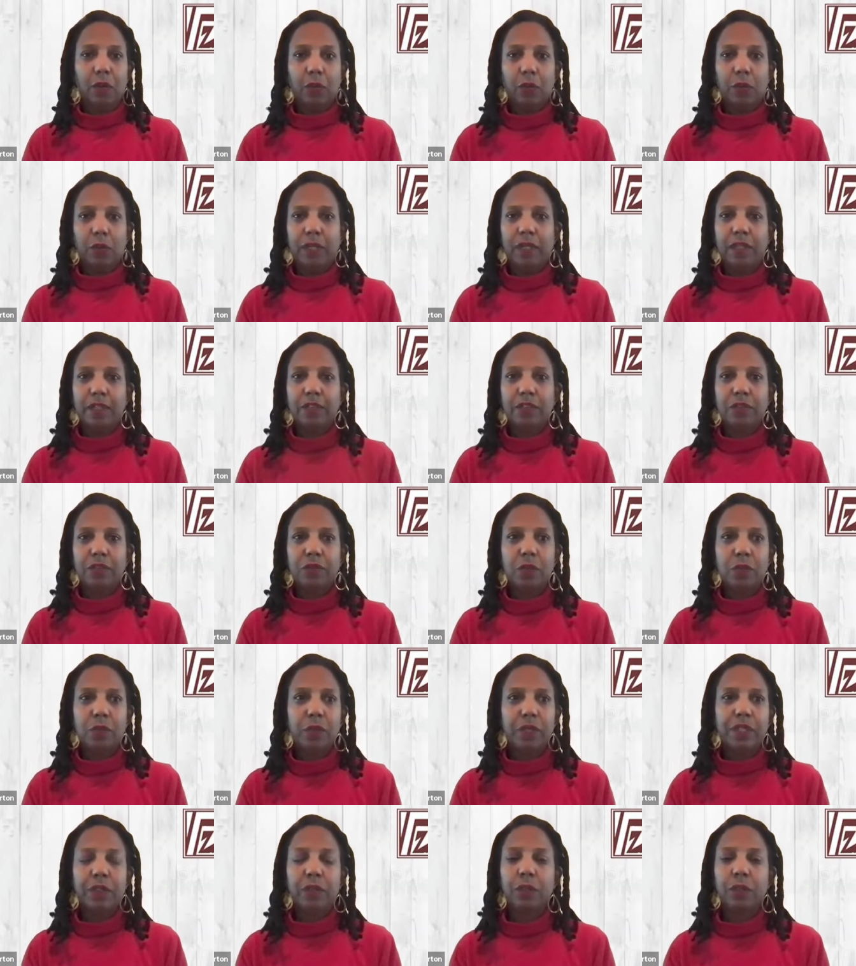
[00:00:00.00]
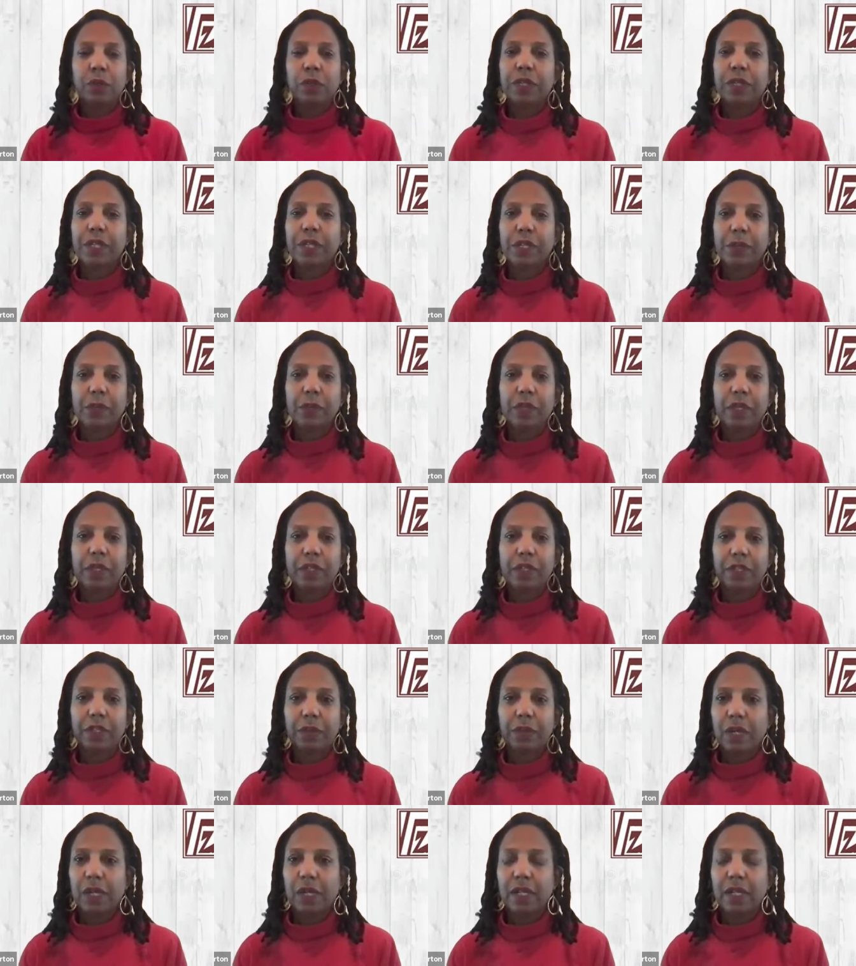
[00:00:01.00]
we look forward to working with
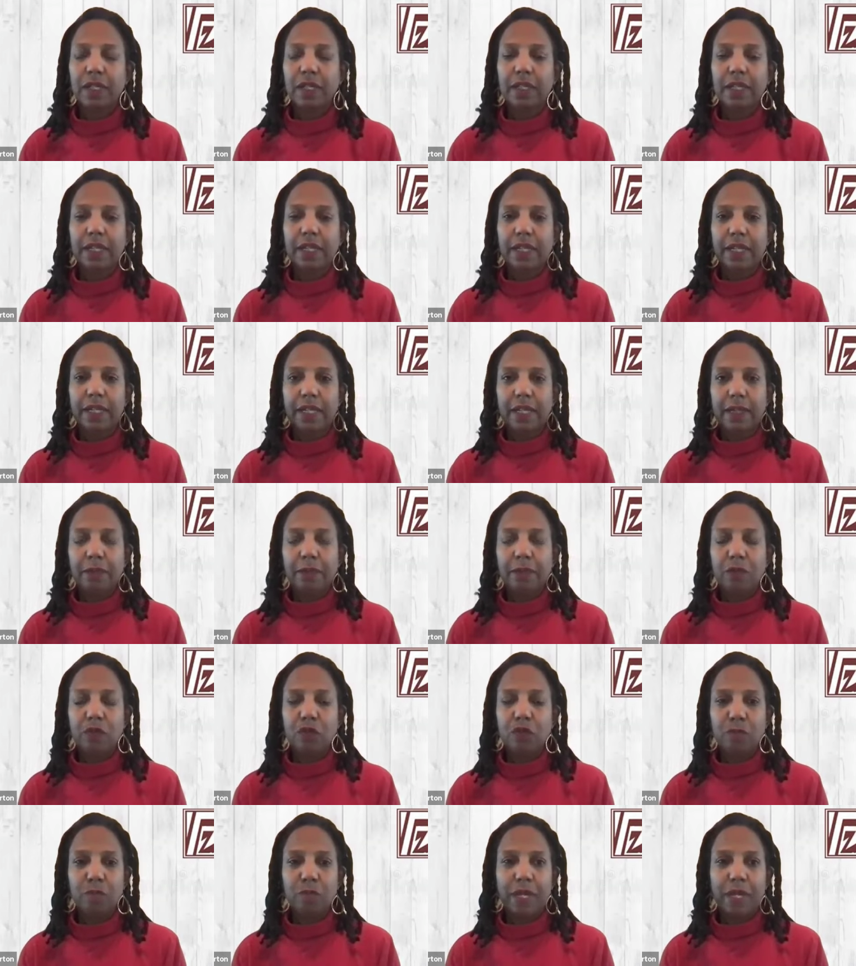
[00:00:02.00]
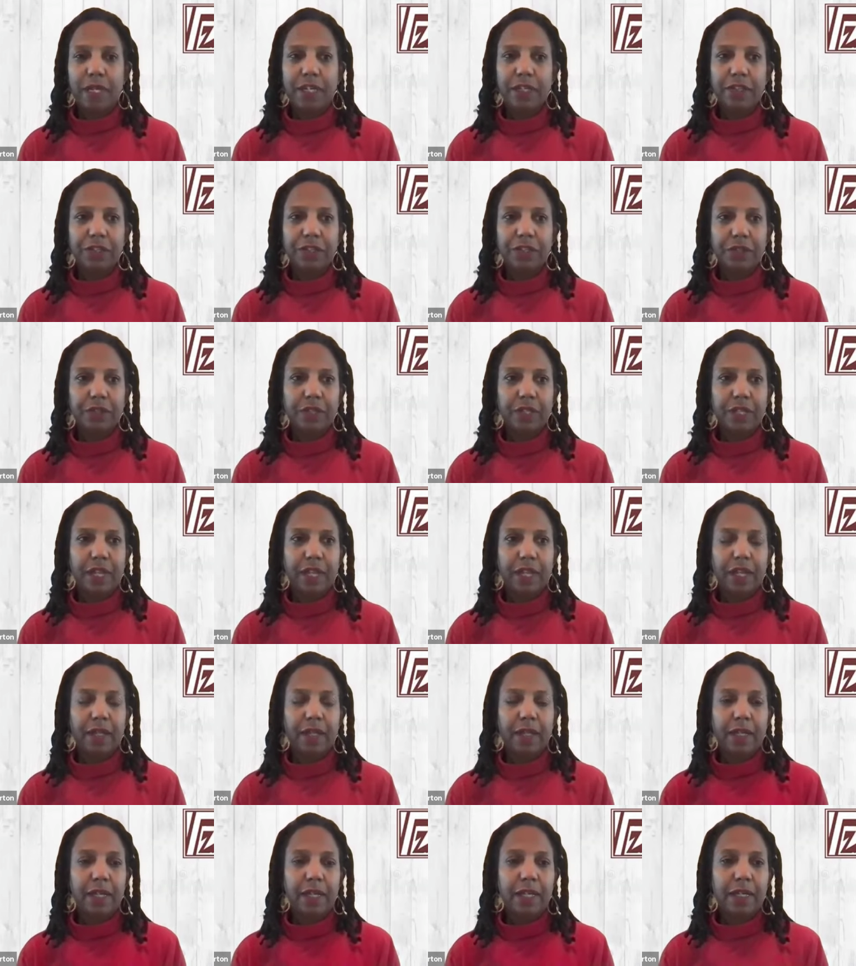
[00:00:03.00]
you all in making sure
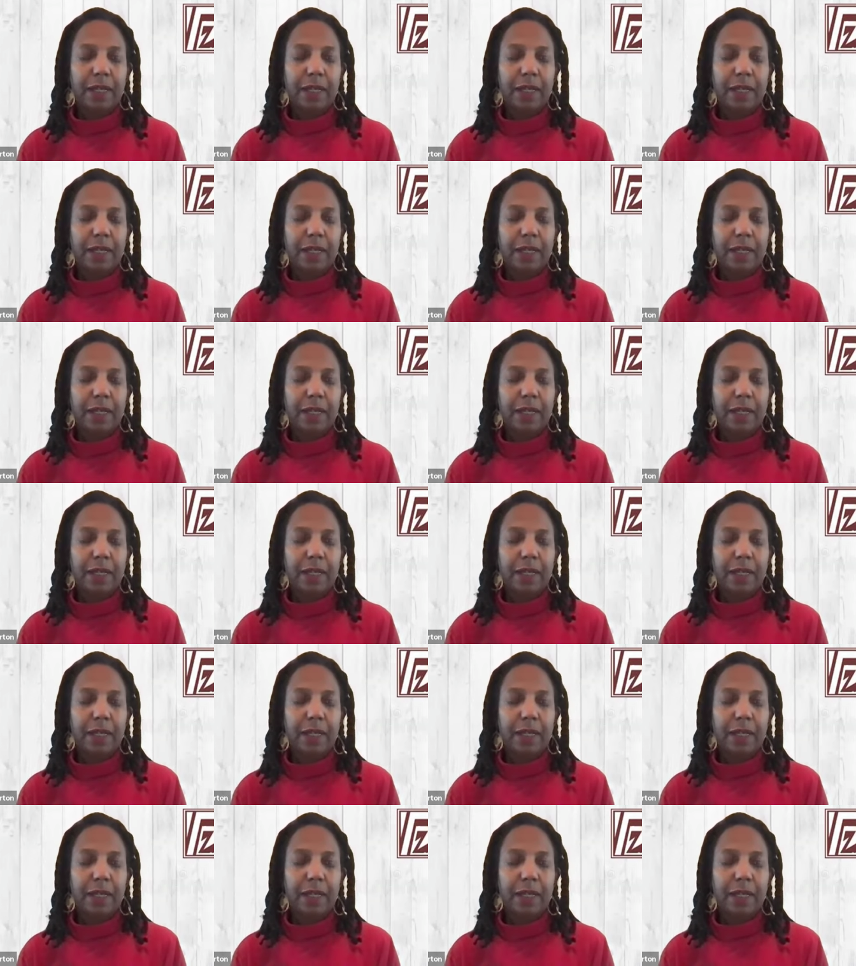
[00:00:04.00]
that